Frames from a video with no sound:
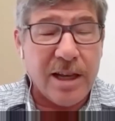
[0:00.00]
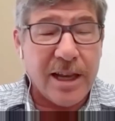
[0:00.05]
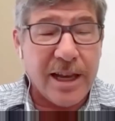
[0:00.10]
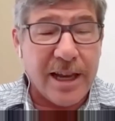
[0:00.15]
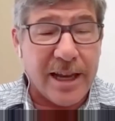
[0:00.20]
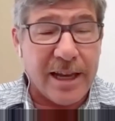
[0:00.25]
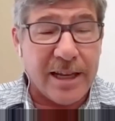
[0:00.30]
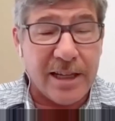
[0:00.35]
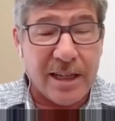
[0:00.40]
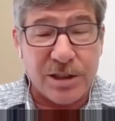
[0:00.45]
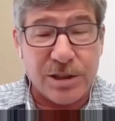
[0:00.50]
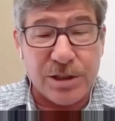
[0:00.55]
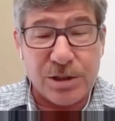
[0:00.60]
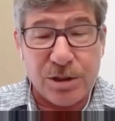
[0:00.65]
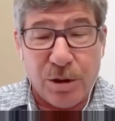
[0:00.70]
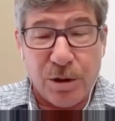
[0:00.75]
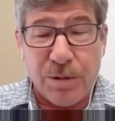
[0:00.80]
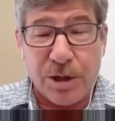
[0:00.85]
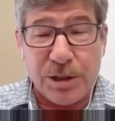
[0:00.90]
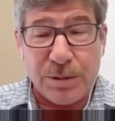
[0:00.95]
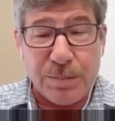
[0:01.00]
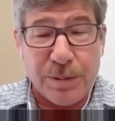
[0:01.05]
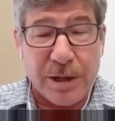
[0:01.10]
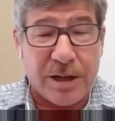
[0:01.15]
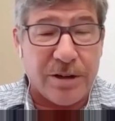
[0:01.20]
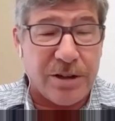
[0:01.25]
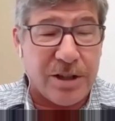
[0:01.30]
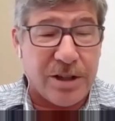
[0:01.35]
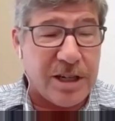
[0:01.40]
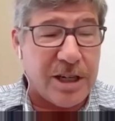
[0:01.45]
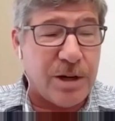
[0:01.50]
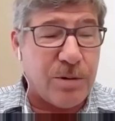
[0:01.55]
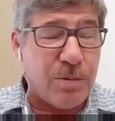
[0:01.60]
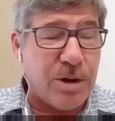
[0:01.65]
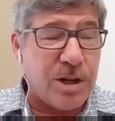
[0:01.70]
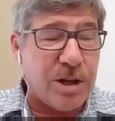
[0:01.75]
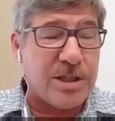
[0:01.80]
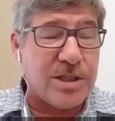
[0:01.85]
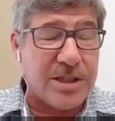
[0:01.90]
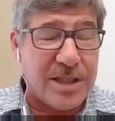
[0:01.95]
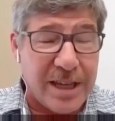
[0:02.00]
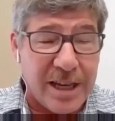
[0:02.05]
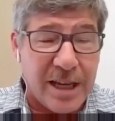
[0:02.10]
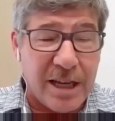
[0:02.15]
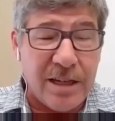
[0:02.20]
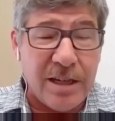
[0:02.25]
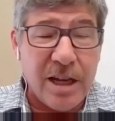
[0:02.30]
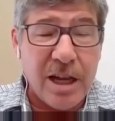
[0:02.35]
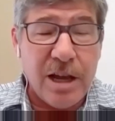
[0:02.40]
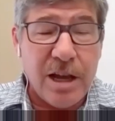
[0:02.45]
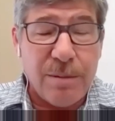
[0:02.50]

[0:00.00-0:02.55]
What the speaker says: and it's so much better than it was then.